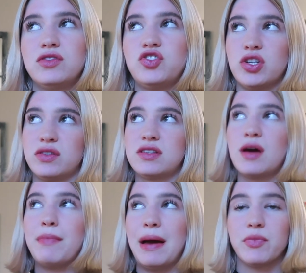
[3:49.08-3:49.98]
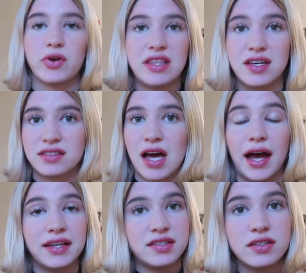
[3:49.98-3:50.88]
just a memory that
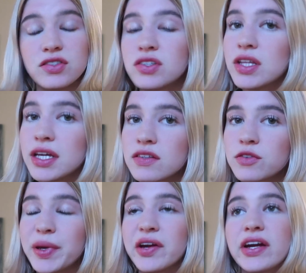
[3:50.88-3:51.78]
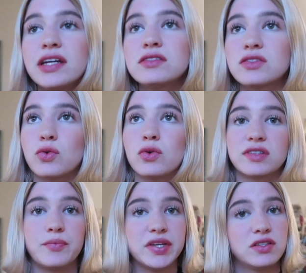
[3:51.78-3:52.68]
ties into the experience or
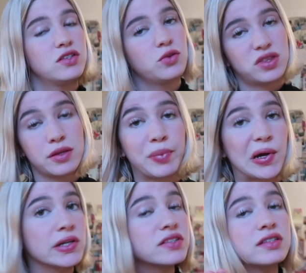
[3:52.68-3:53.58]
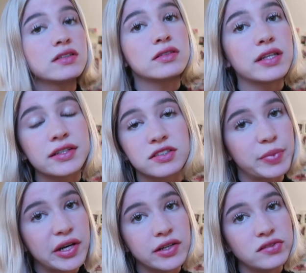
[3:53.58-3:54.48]
something to do with the person the
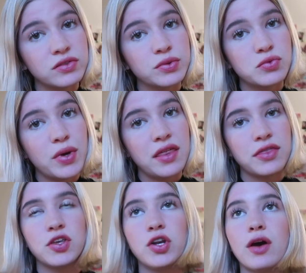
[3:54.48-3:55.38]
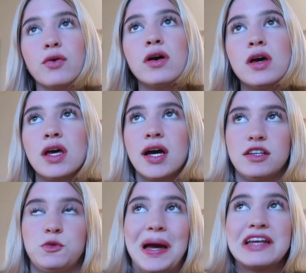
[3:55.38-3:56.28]
experience was with, you know,
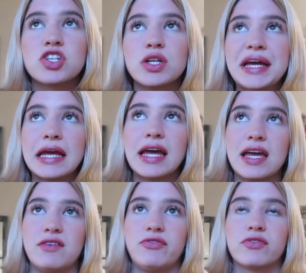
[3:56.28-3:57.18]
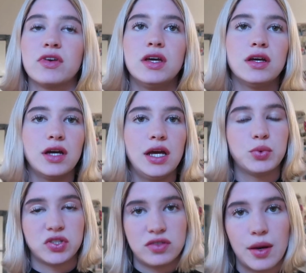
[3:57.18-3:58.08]
especially if
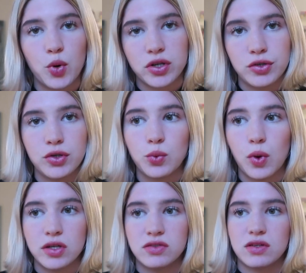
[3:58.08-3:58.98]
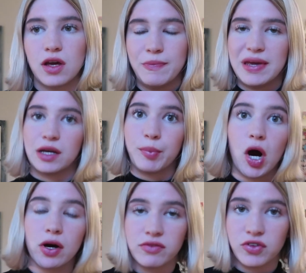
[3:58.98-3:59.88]
it was someone who was a big
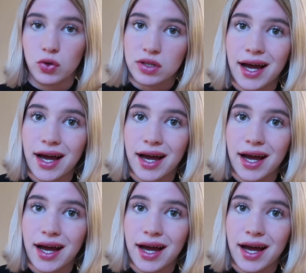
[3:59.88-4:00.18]
part of your